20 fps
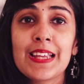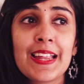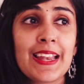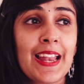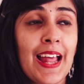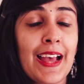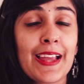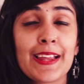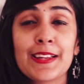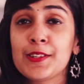and
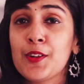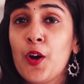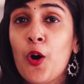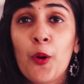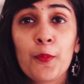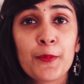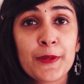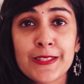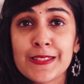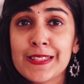I
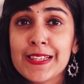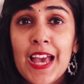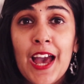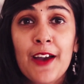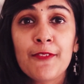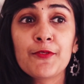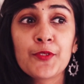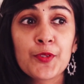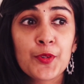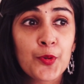obviously
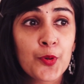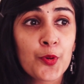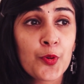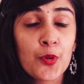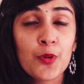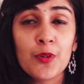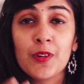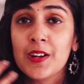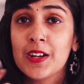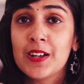have
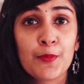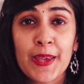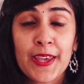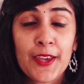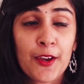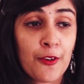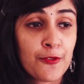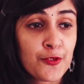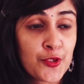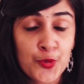no
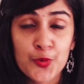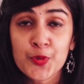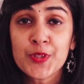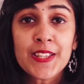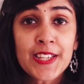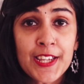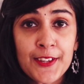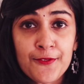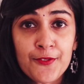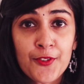way of
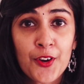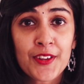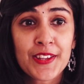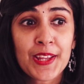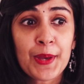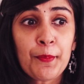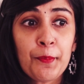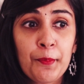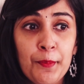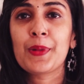choosing it for
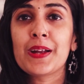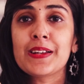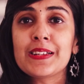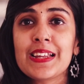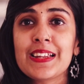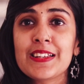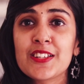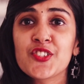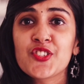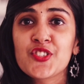them,
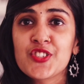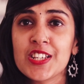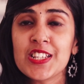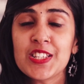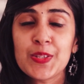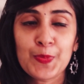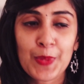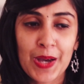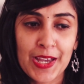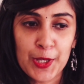but it is
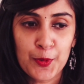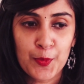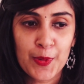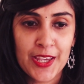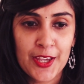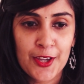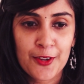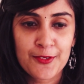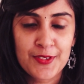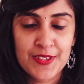just my
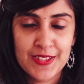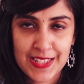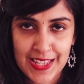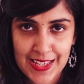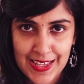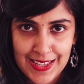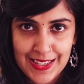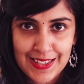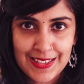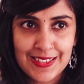way of
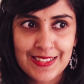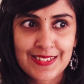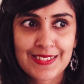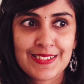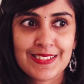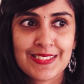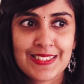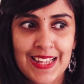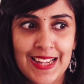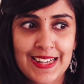saying
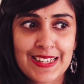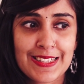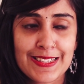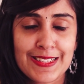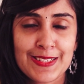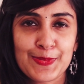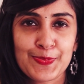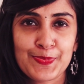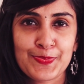that